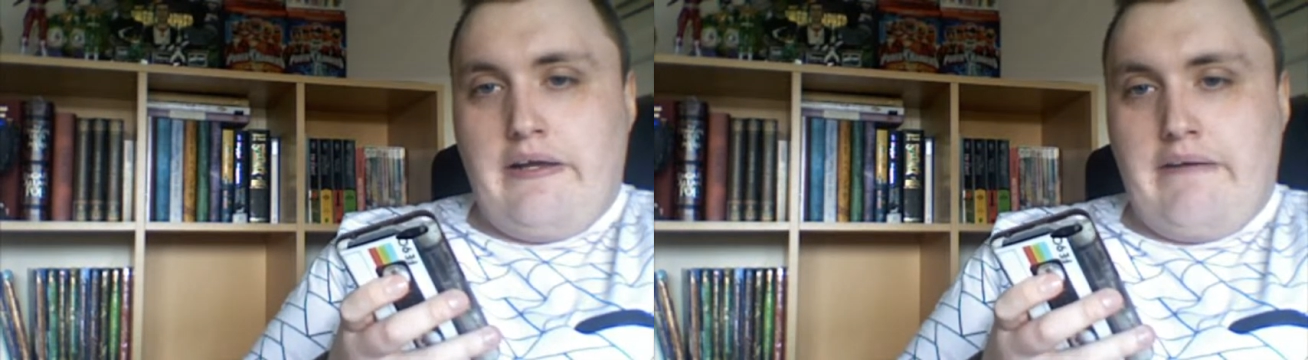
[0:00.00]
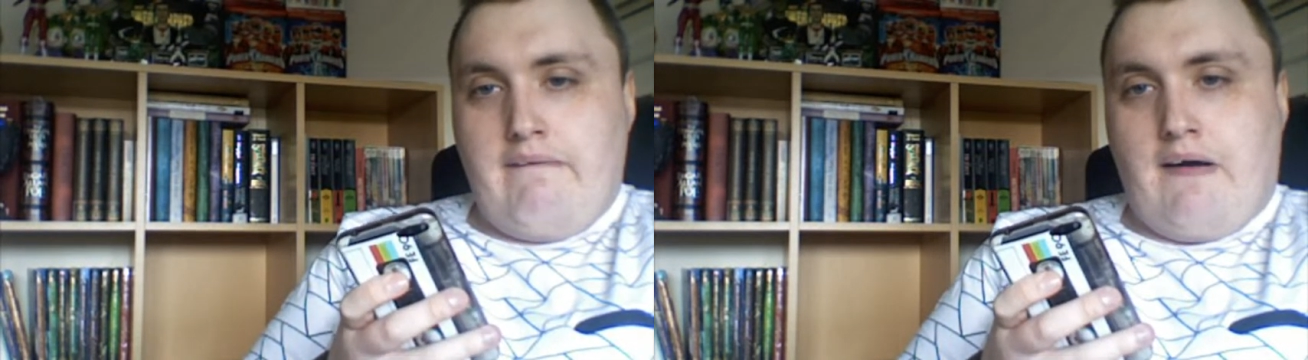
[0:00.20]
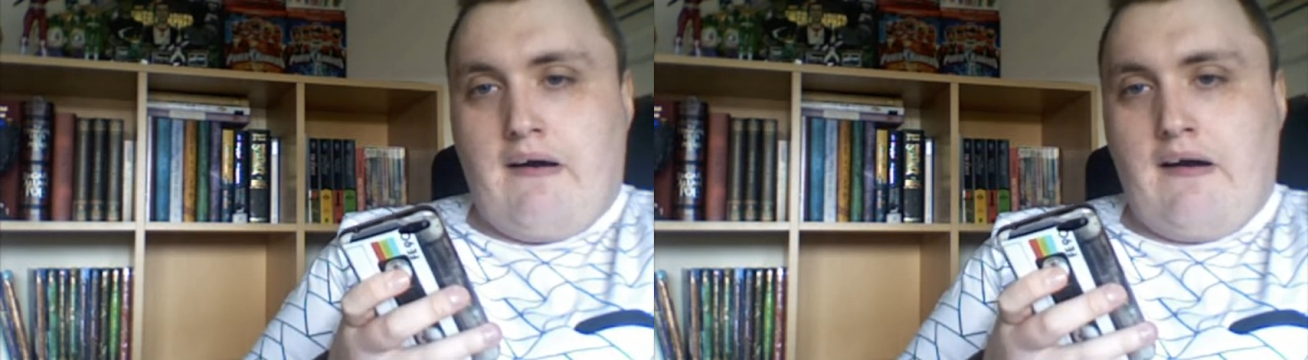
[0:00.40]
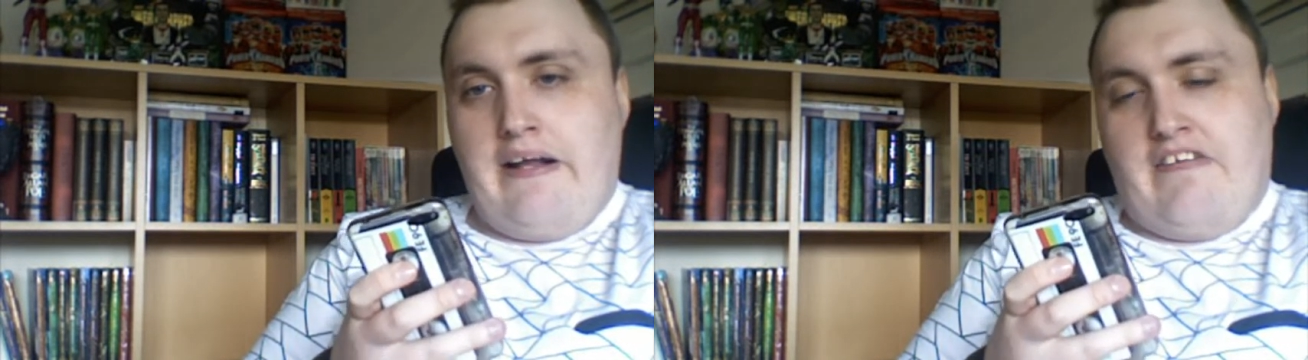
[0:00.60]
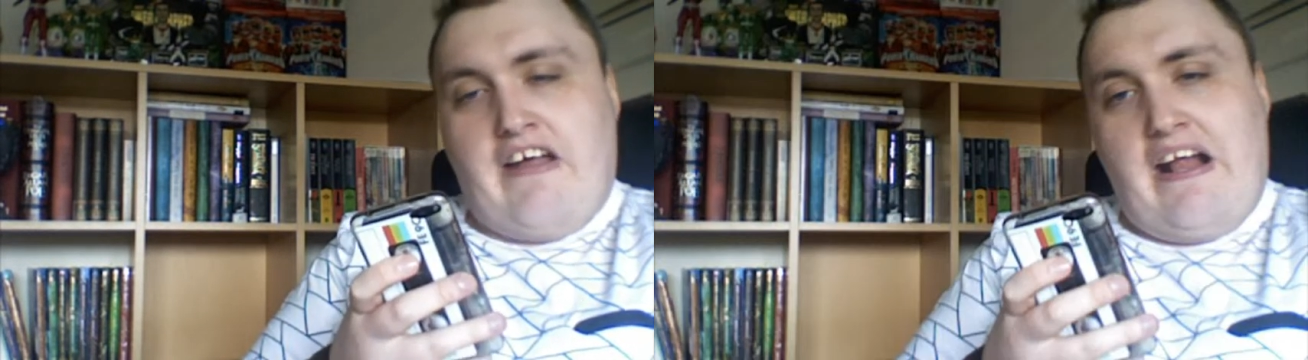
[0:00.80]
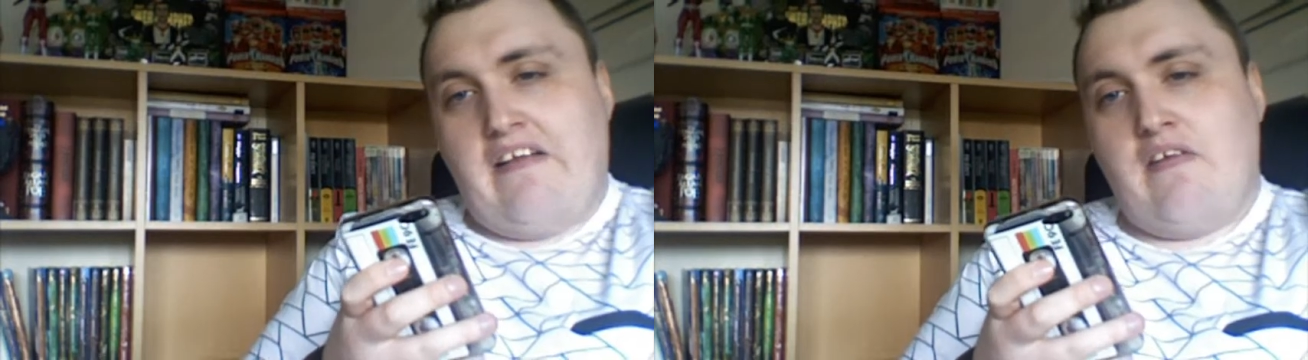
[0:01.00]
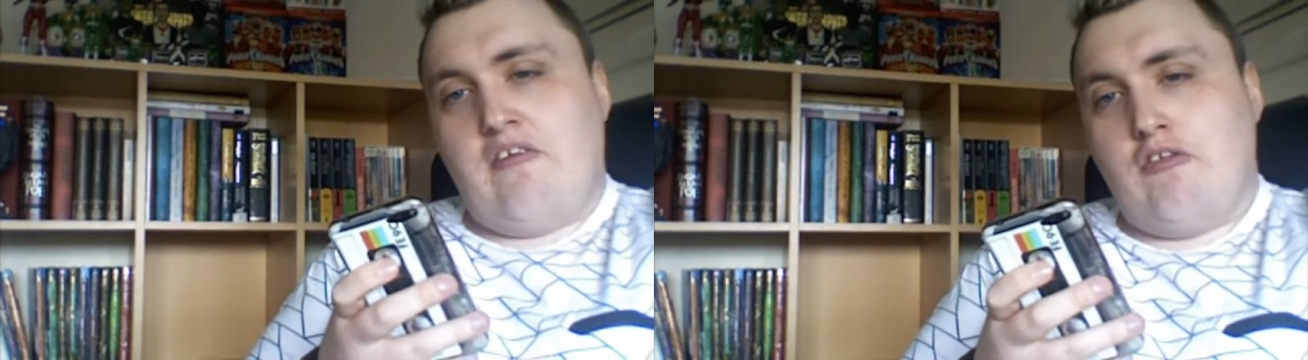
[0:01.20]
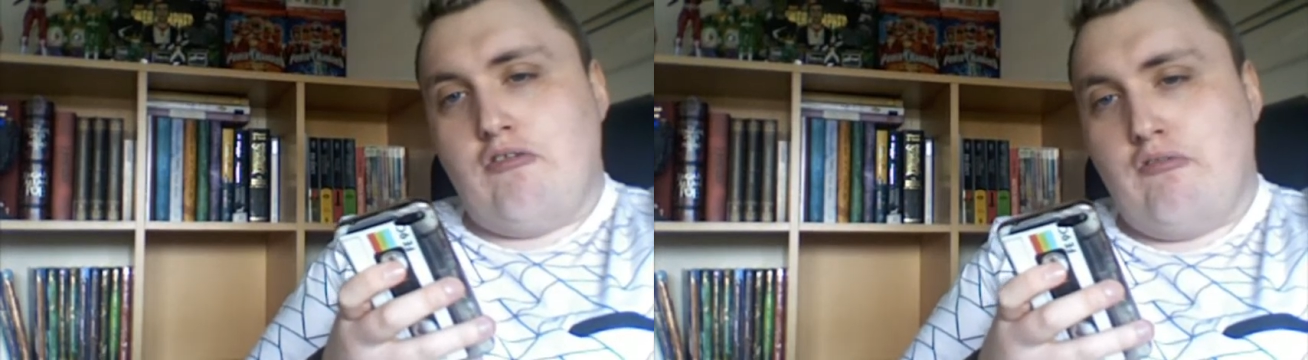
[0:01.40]
you are
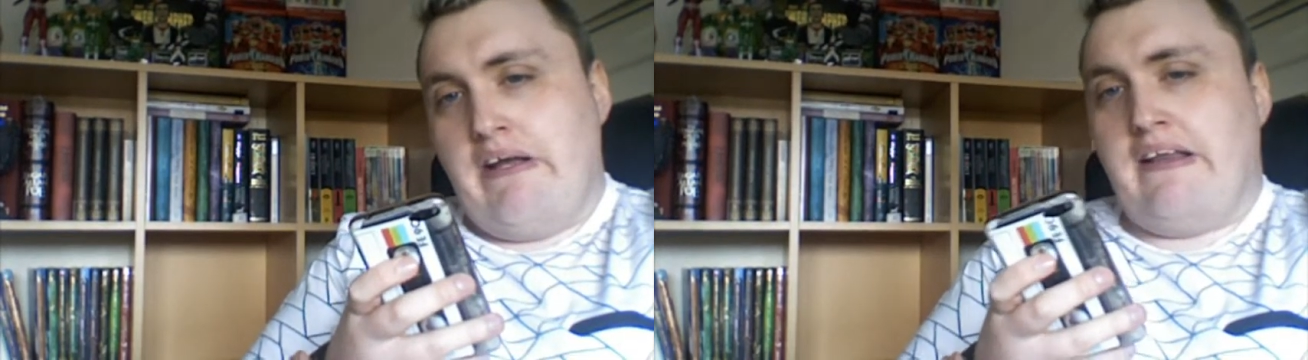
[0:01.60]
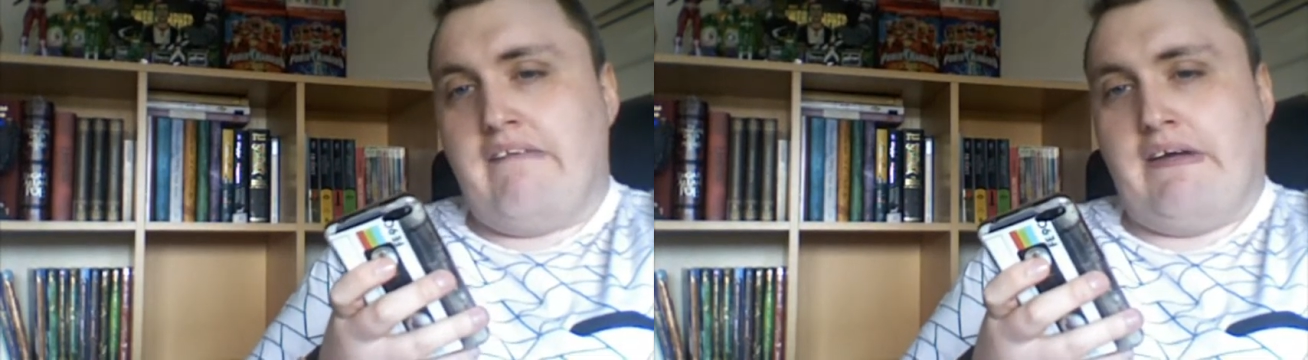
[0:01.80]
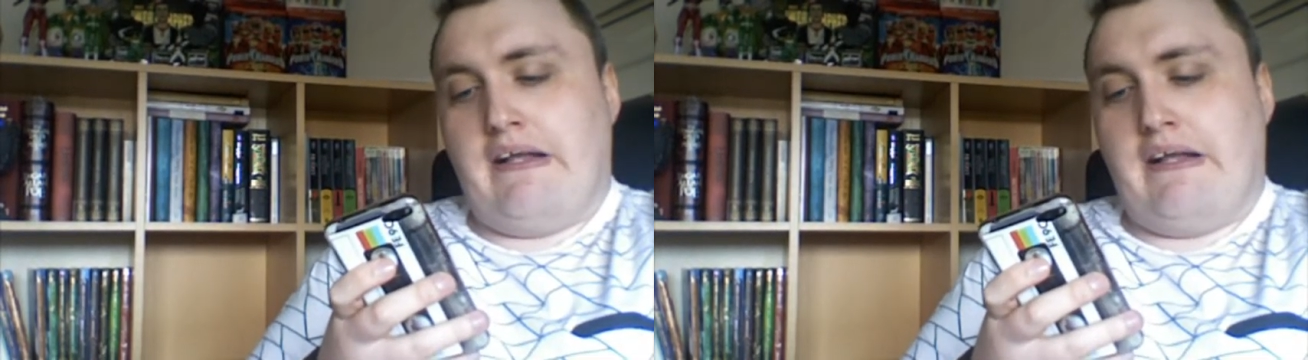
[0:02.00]
intended to read them